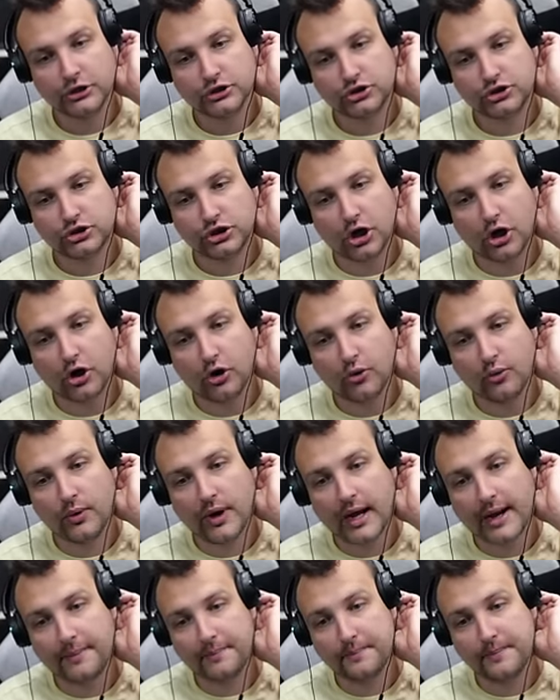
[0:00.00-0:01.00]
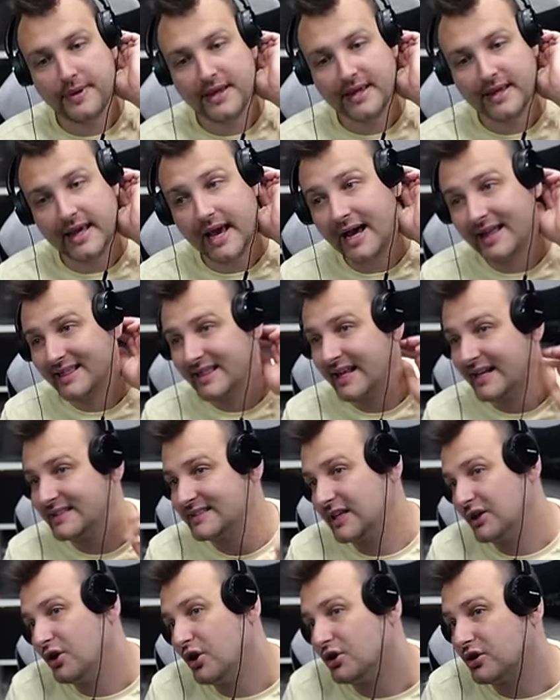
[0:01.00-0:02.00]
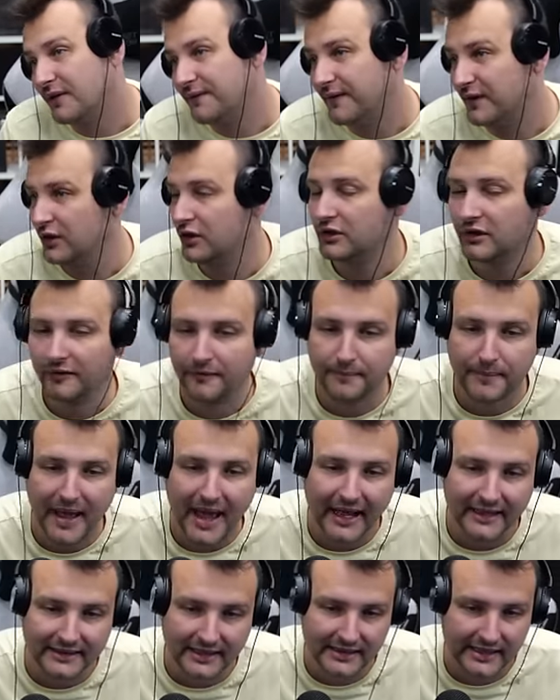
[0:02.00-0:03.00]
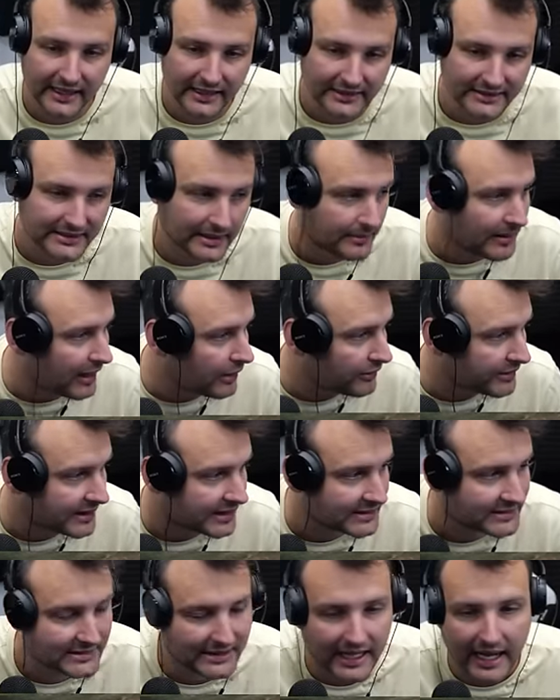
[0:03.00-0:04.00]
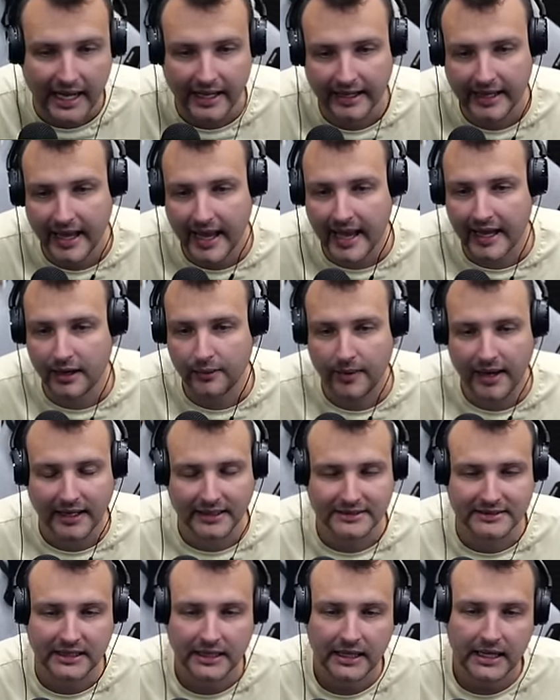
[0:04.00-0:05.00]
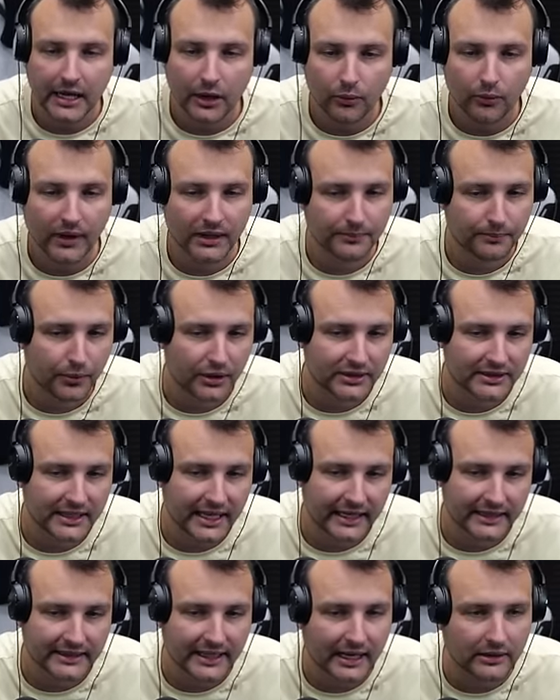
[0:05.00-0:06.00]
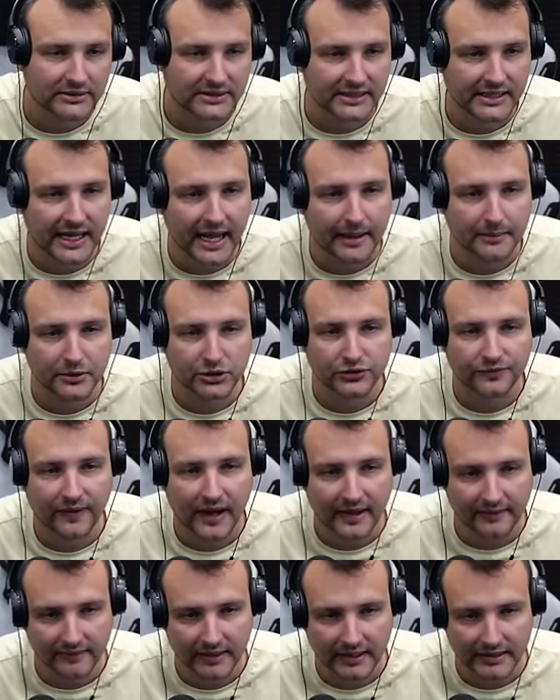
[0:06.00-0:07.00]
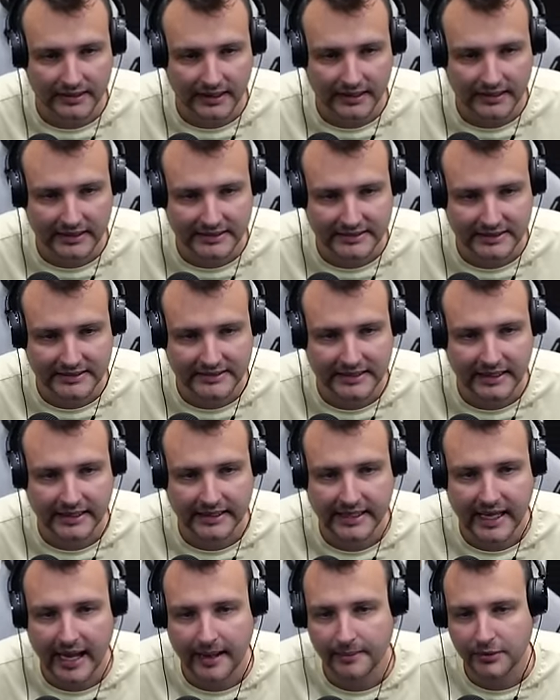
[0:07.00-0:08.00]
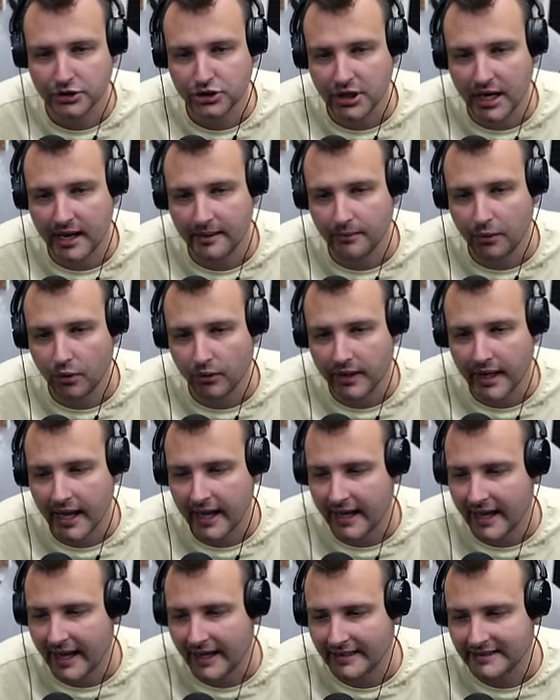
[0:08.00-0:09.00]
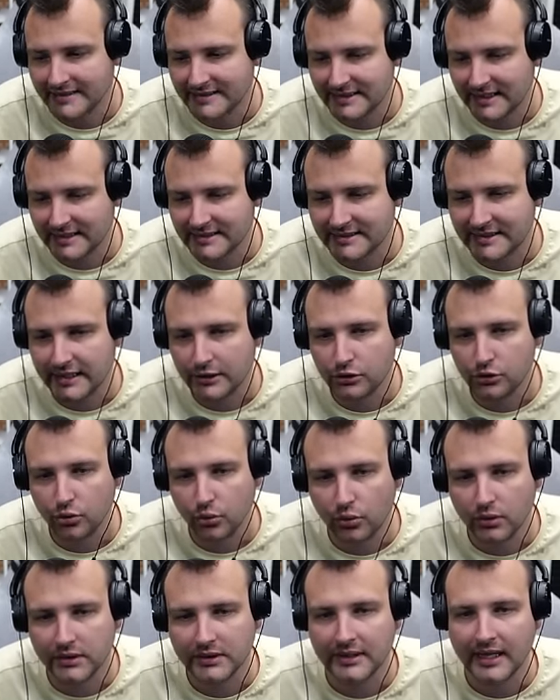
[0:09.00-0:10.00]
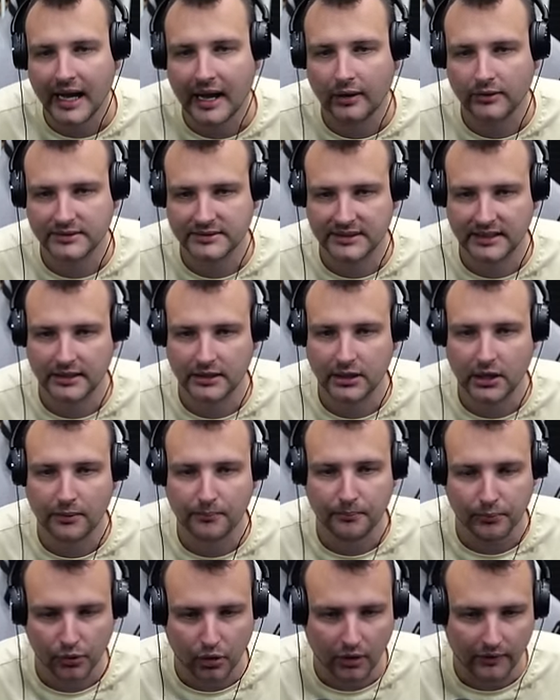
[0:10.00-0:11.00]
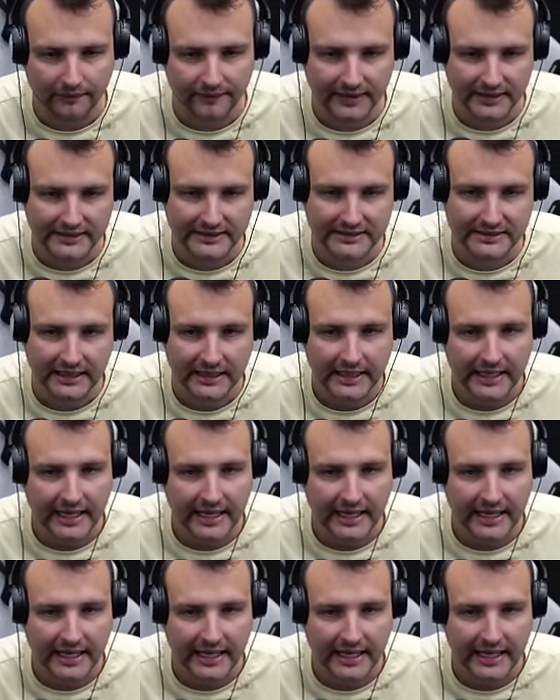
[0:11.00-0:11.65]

So, uh, yeah, there is a lot of, a lot of bad things about this tank. Anyways, one point nine thousand damage, five hundred assisting damage, I'm okay, and sixty-two thousand profits